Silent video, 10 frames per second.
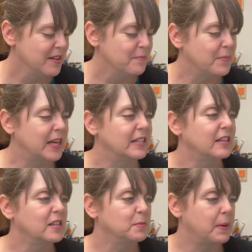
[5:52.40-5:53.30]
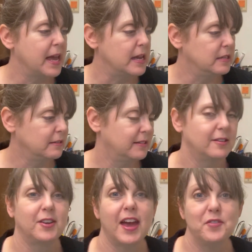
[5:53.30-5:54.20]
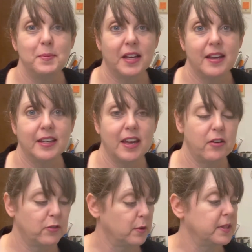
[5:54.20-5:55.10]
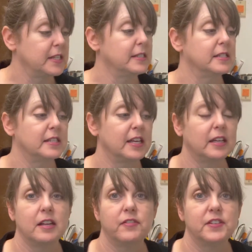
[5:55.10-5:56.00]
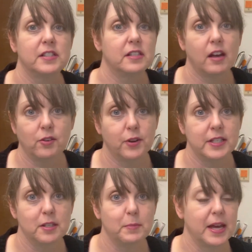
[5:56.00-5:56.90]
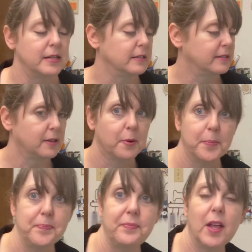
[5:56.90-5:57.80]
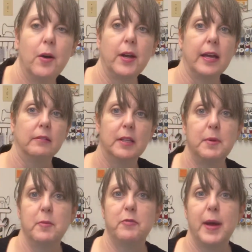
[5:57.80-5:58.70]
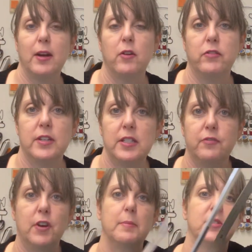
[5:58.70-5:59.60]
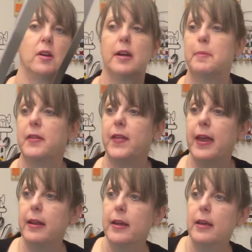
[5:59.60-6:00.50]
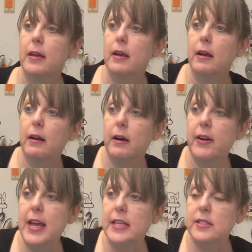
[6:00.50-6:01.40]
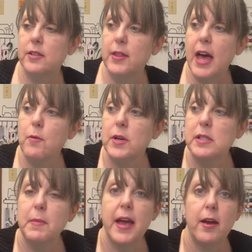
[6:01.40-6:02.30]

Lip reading: but it does bend, so you have to be kind of careful. This is thick enough, it's not going to bend. So, okay, let me move back over into frame. Sorry about that. All right, so that was my